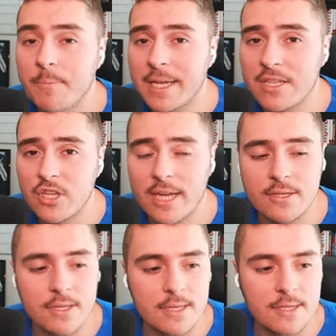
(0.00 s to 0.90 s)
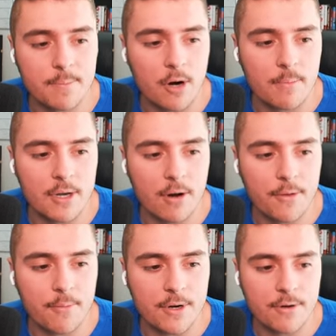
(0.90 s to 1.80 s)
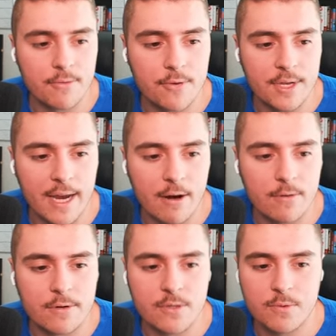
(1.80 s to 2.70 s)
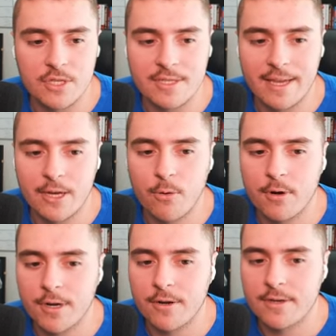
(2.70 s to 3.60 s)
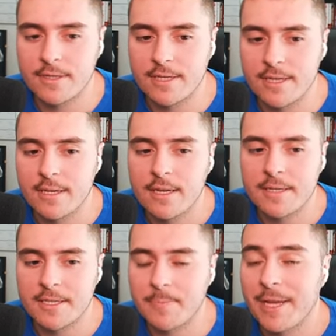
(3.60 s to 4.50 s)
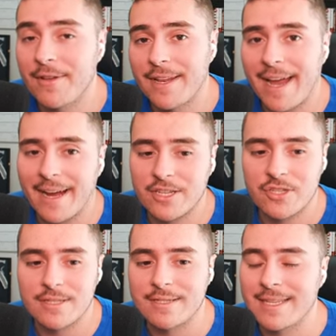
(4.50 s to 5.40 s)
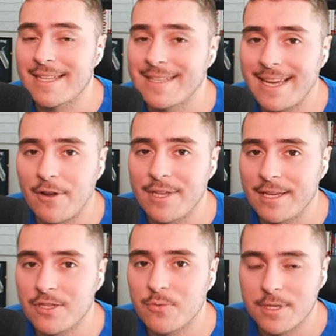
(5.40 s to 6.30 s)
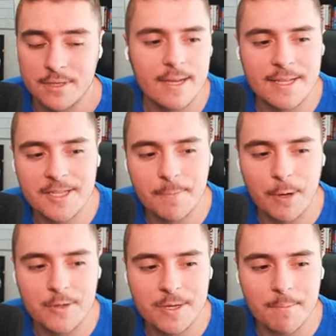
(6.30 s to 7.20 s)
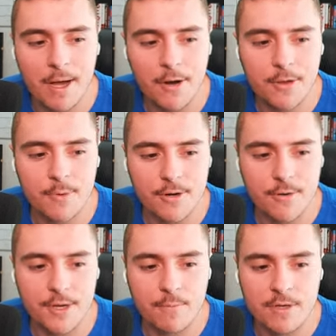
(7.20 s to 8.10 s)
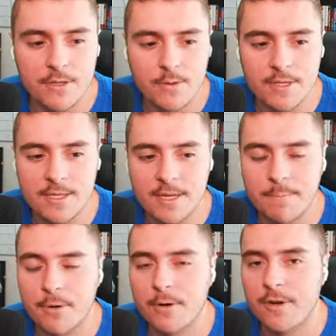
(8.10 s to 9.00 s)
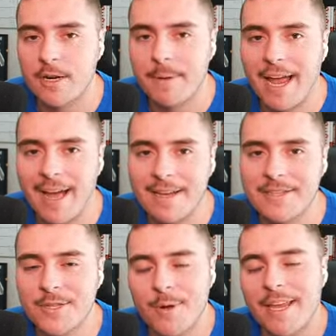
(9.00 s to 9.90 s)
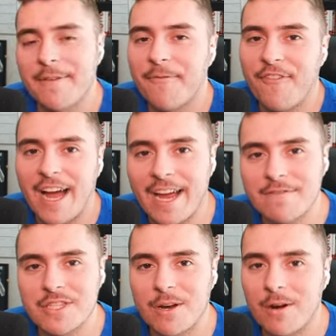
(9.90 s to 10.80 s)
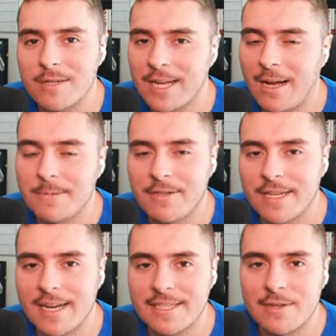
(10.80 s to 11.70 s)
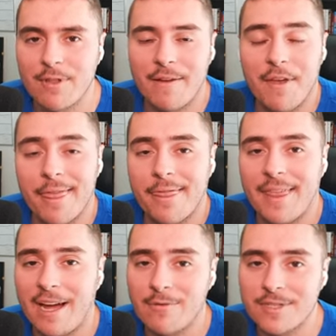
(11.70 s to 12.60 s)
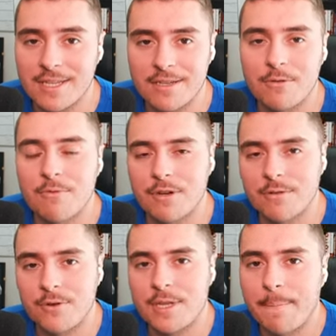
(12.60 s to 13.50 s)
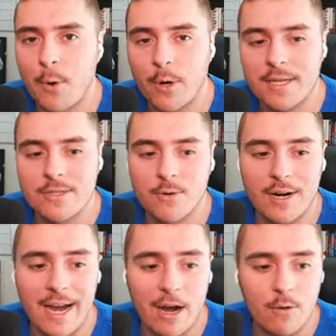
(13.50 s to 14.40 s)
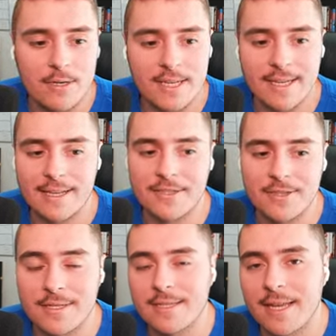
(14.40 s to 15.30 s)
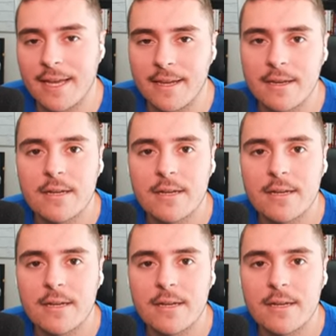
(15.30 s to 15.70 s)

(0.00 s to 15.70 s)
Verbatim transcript: Big change in this department are the recruiting hours, which is like core currency to spend on actions and scouting each week. It's supposed to model the recruiting resources a program has. So a 5-star top tier dynasty will have 1,000 recruiting points or hours, I guess you could say,